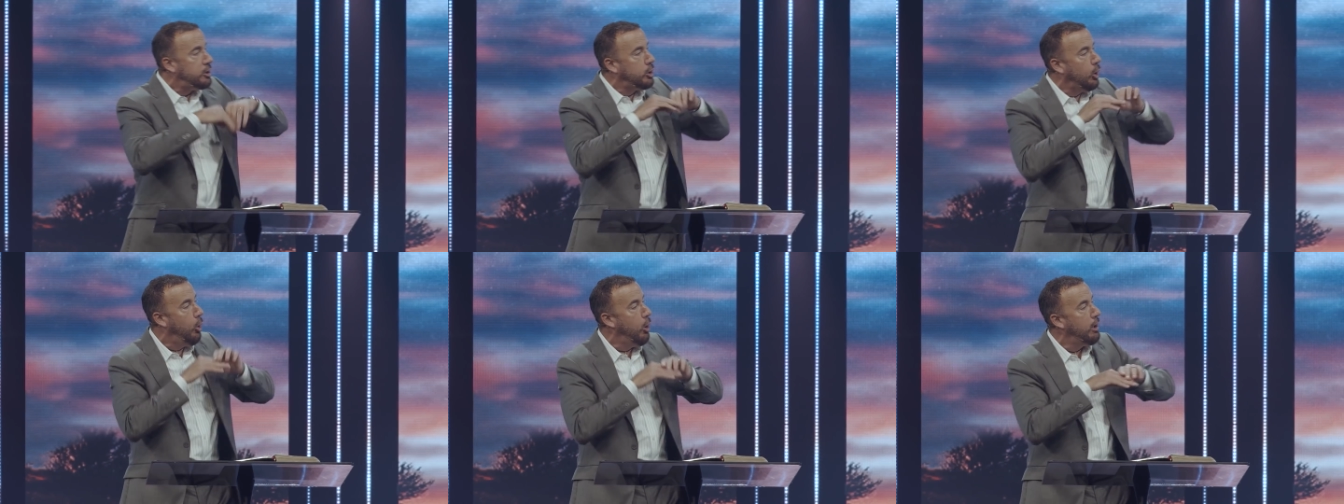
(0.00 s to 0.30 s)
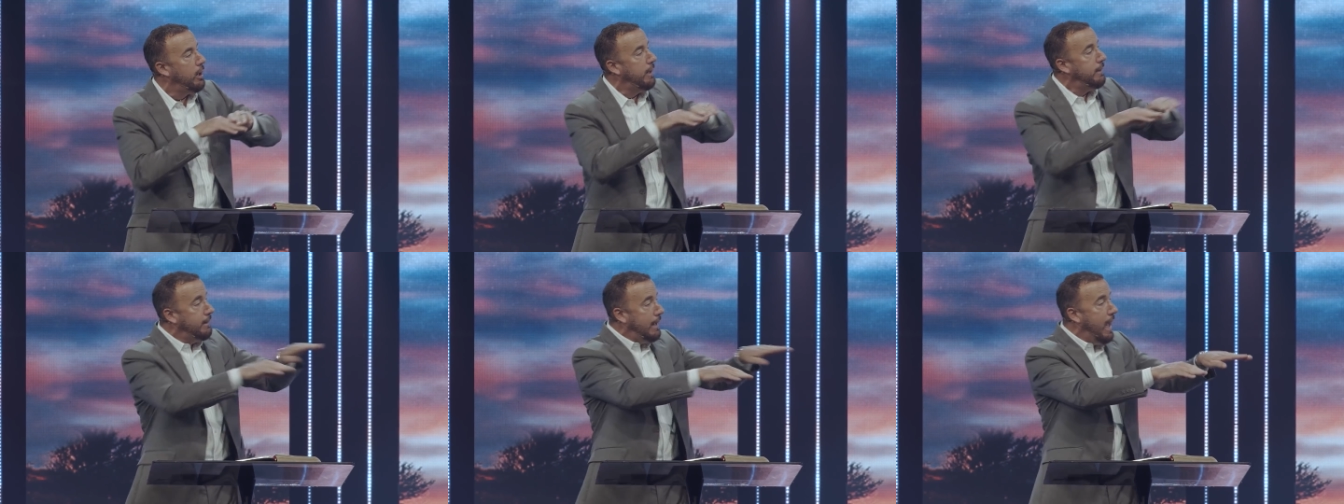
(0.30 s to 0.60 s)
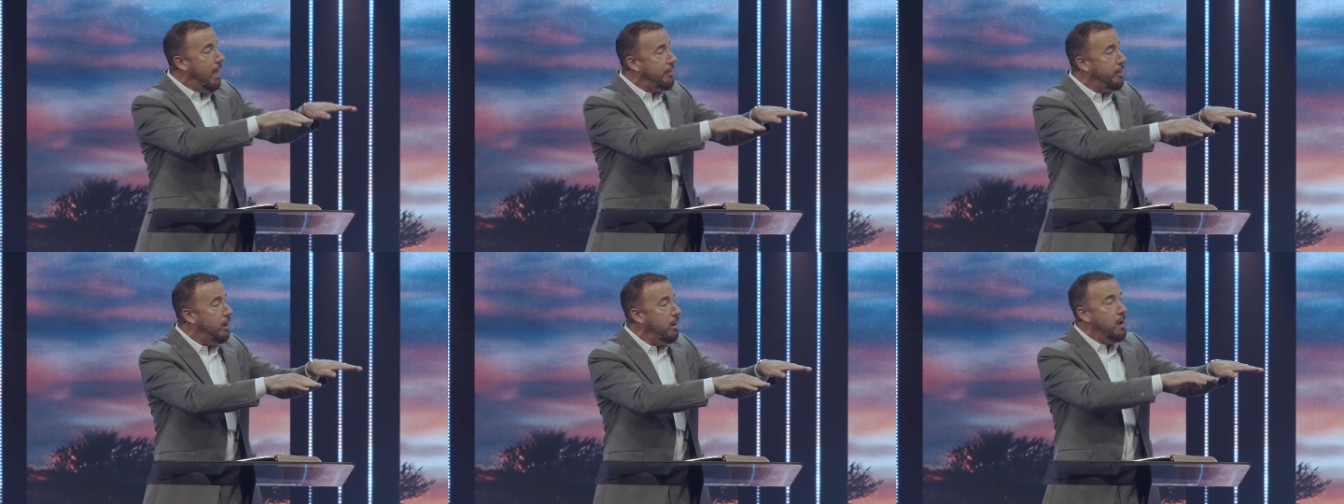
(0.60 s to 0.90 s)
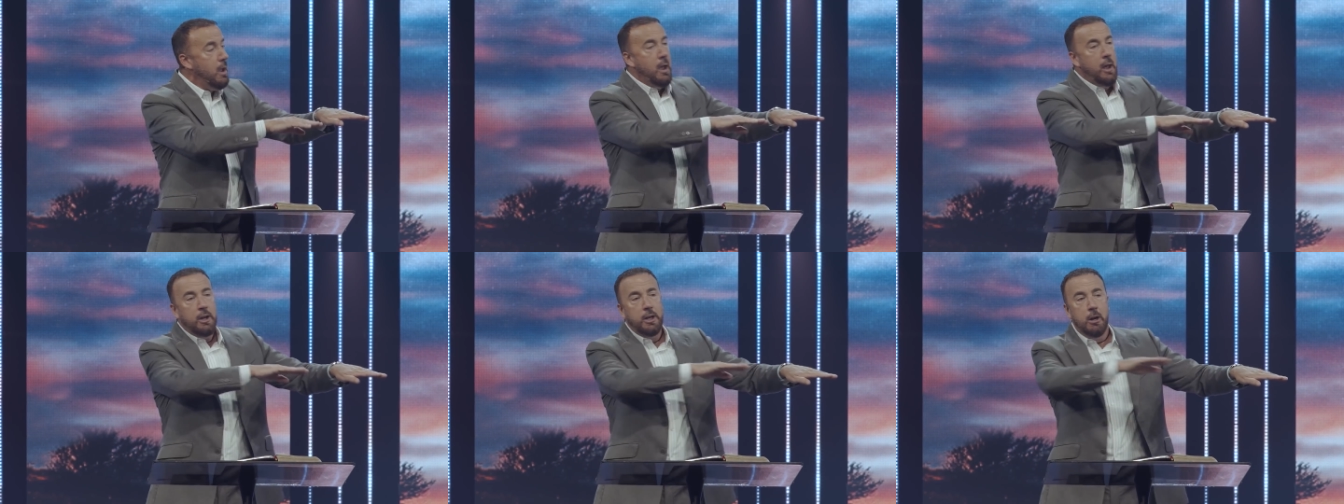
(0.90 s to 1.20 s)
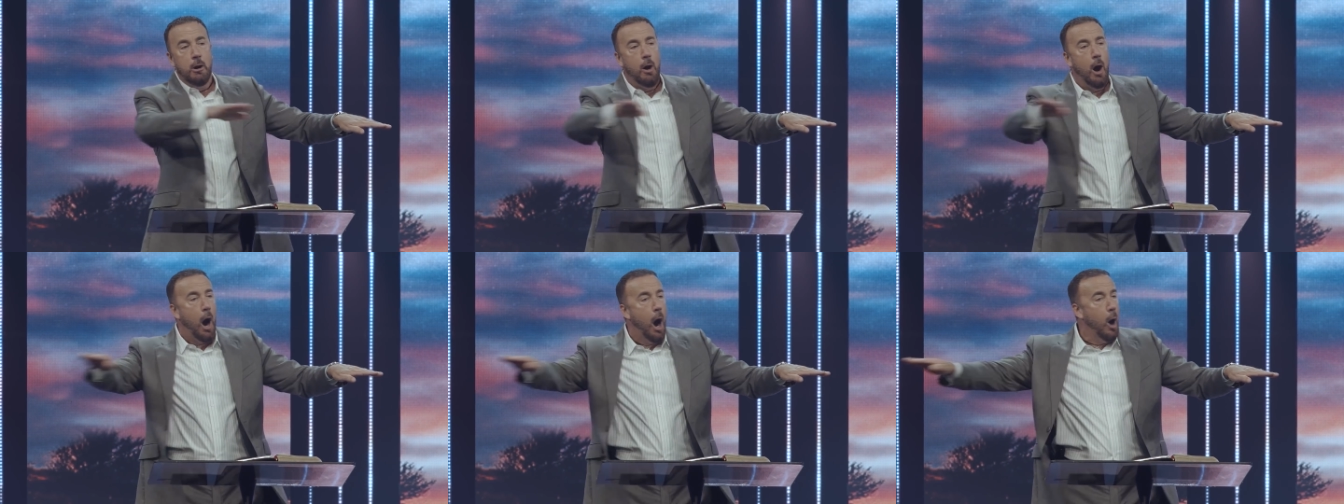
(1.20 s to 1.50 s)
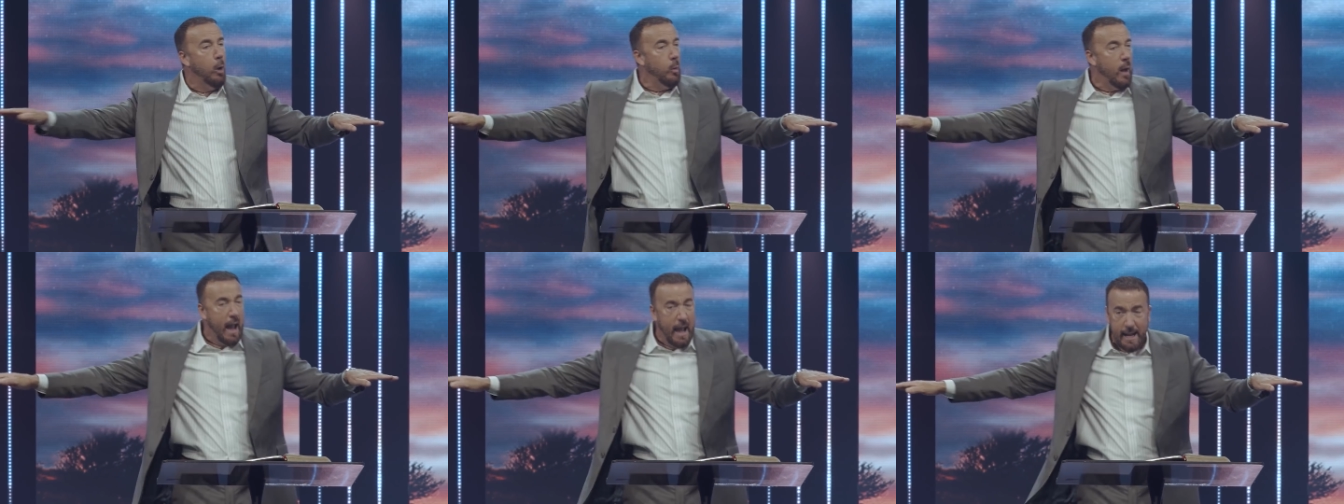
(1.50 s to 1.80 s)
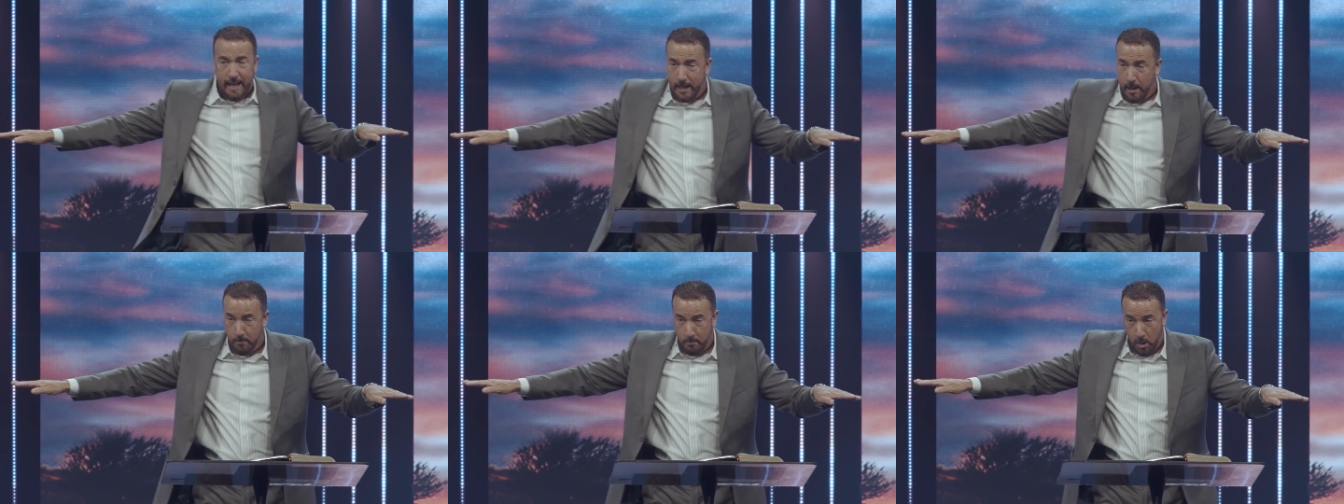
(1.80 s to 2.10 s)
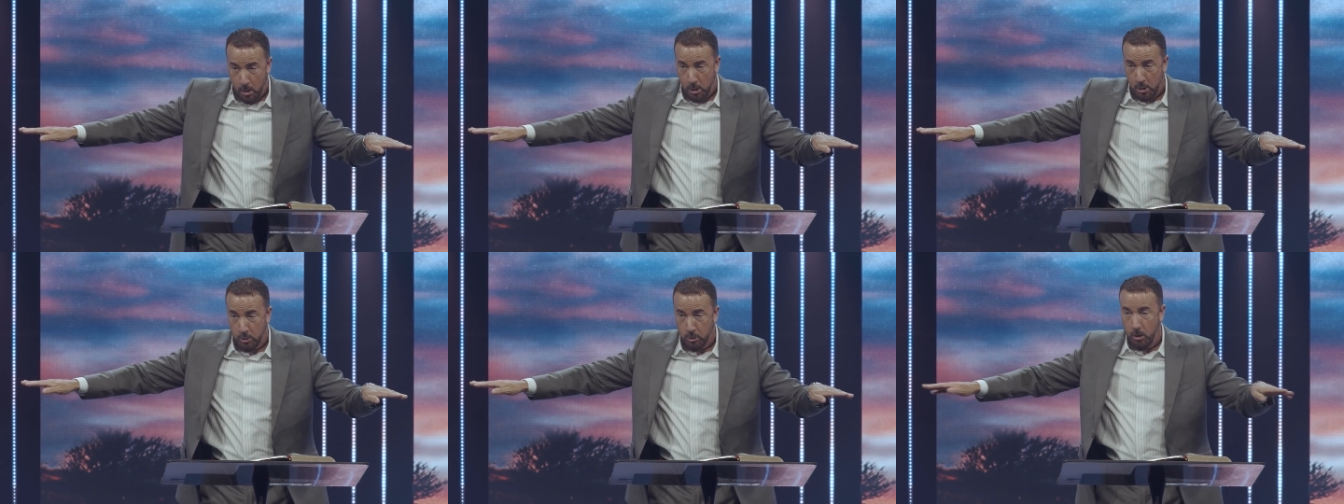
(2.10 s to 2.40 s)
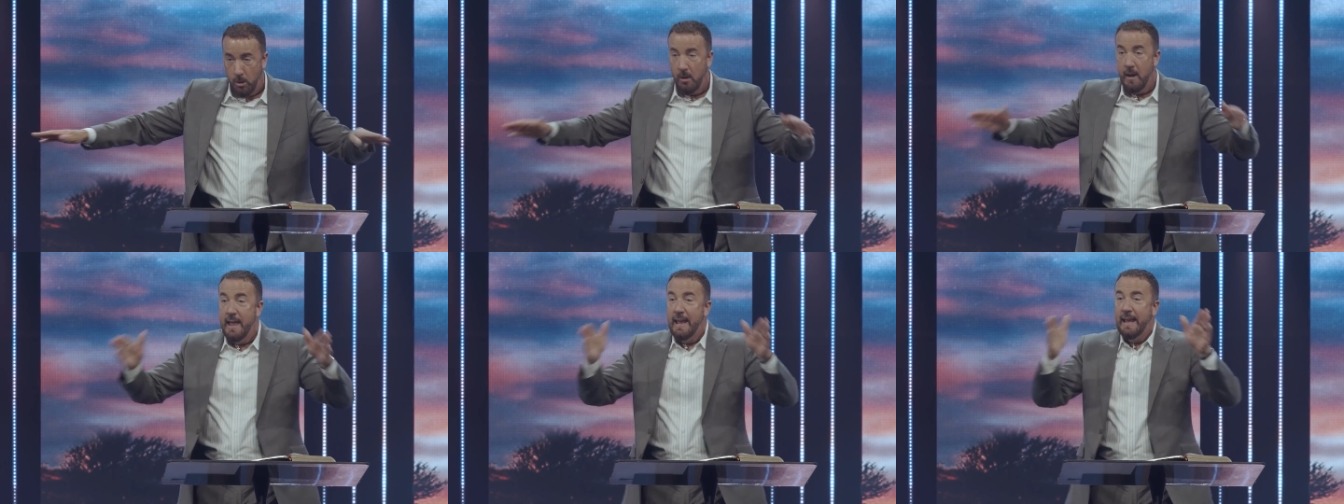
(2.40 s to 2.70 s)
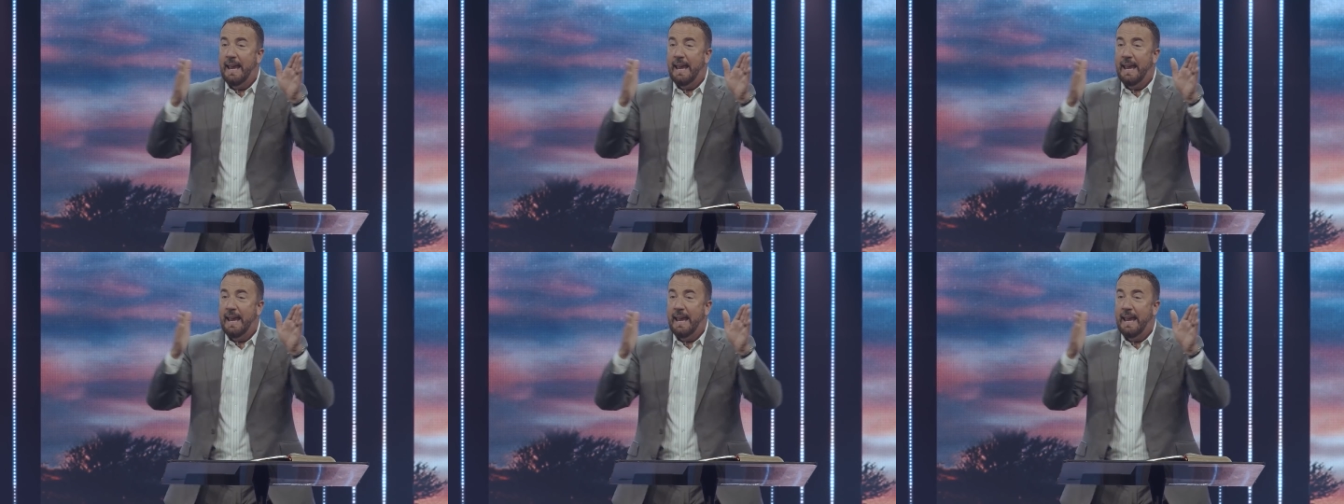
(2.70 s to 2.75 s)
toward another, you're already a murderer.